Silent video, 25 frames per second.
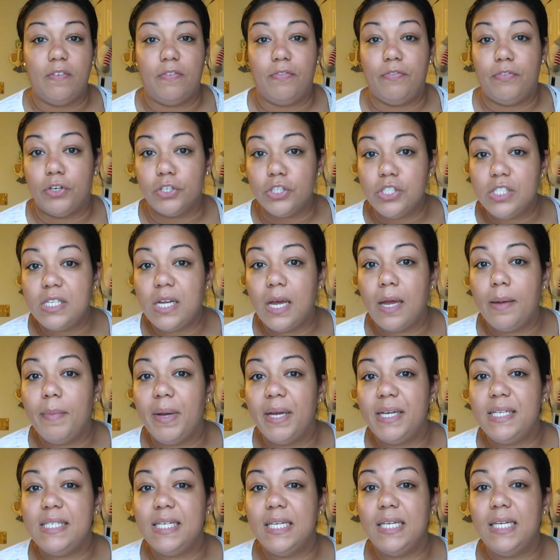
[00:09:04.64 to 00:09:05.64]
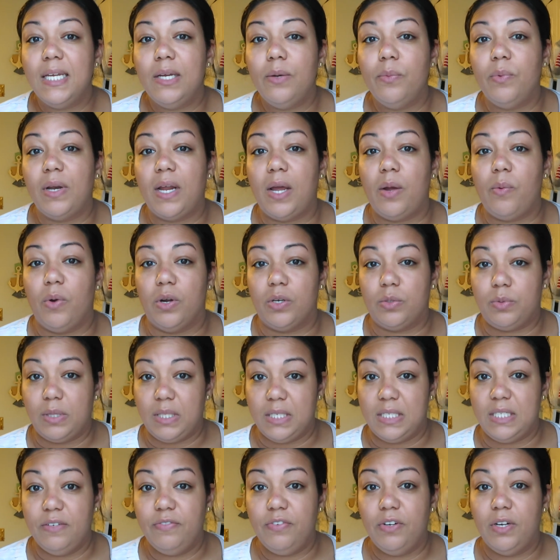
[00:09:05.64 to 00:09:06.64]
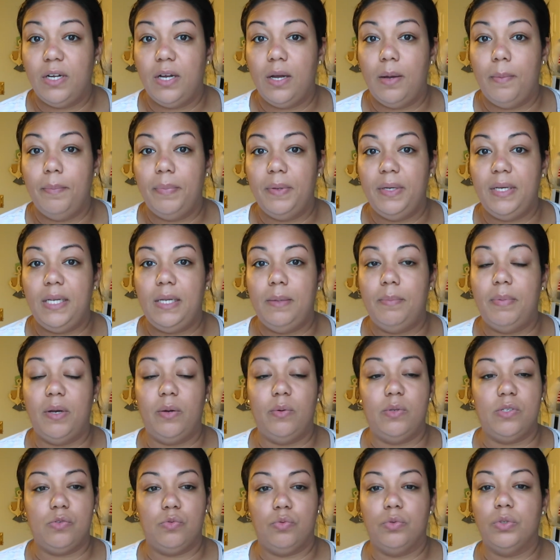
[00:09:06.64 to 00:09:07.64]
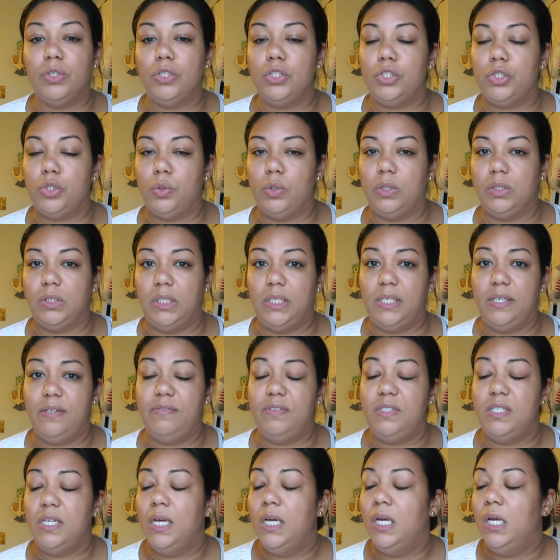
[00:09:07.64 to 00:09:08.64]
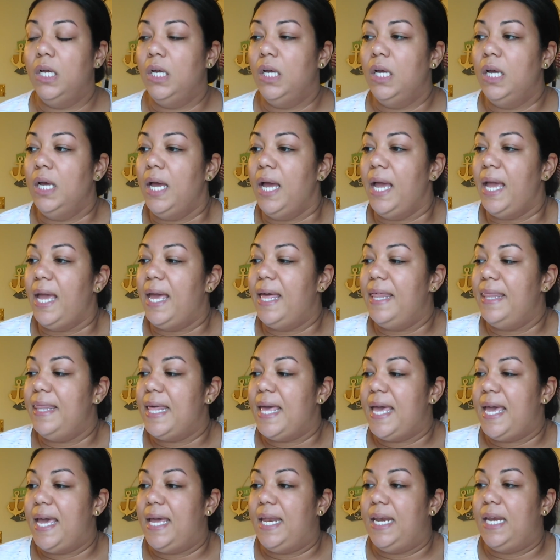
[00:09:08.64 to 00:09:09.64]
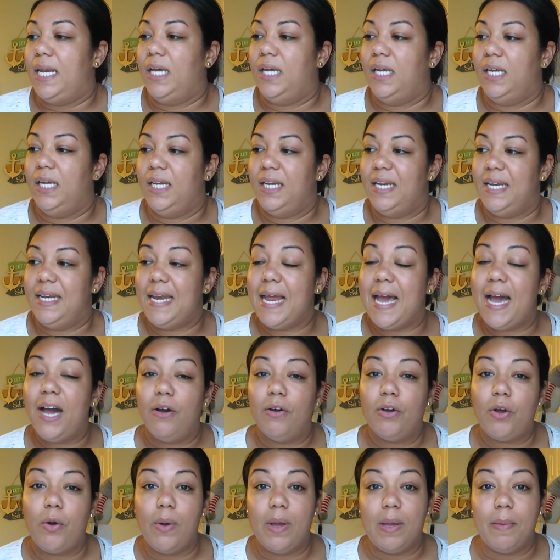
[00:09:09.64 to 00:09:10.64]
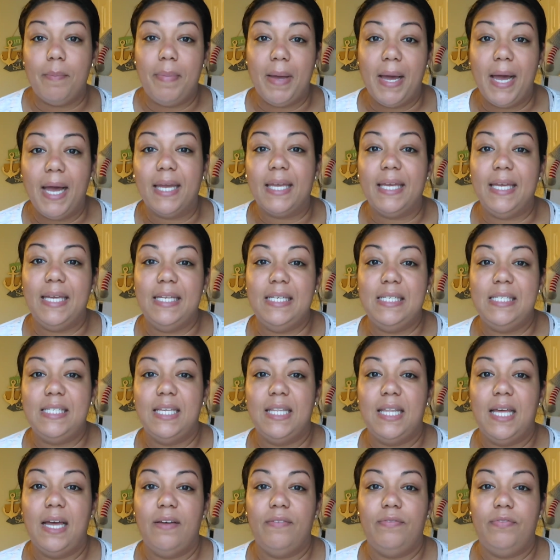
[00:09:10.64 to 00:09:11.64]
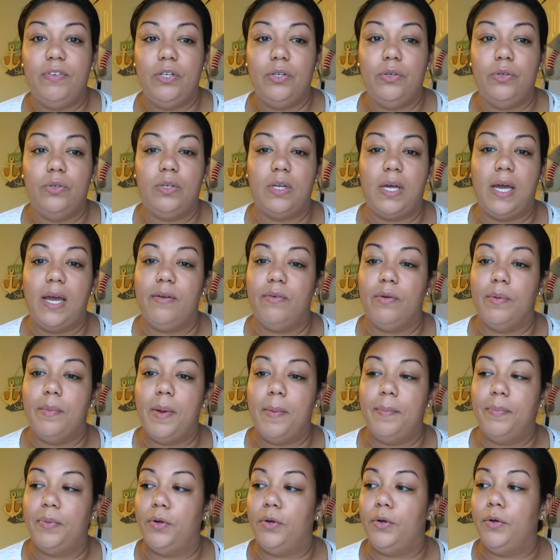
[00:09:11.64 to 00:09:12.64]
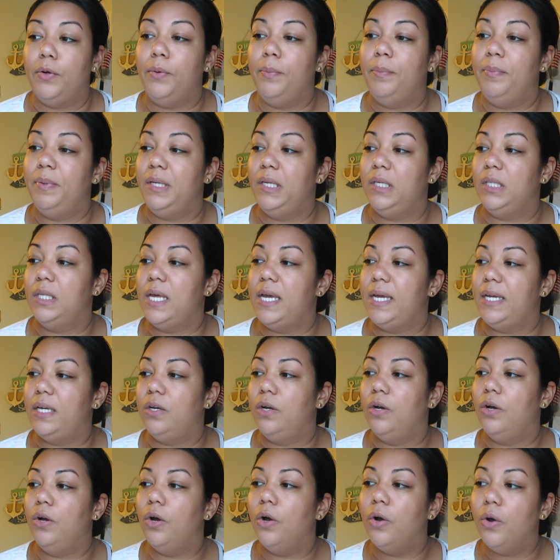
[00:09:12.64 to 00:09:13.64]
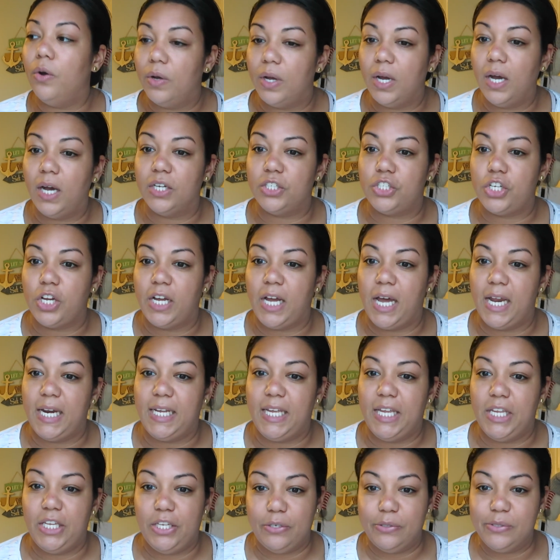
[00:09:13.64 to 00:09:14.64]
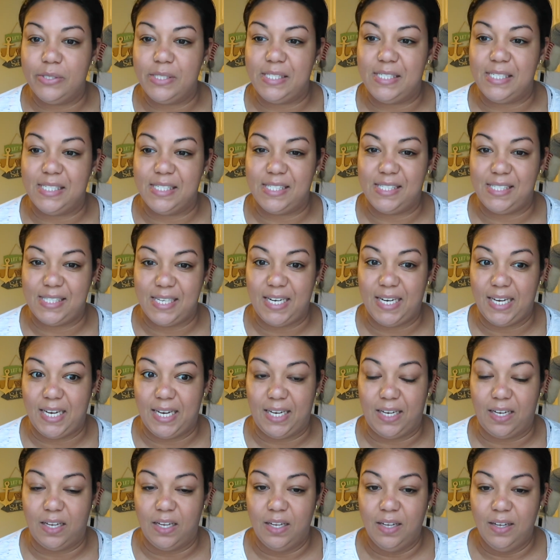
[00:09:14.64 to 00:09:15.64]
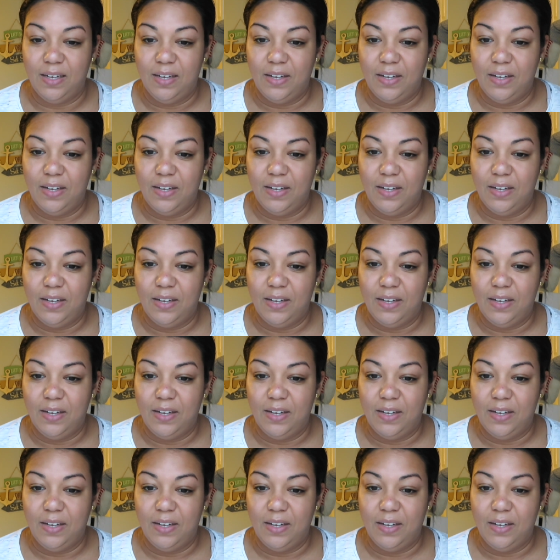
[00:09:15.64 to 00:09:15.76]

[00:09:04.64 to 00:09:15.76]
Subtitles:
the first time I did it when I worked with a different company, but it was really short-lived. And then now going back into that field, I remember being like, oh gosh, I gotta get used to sitting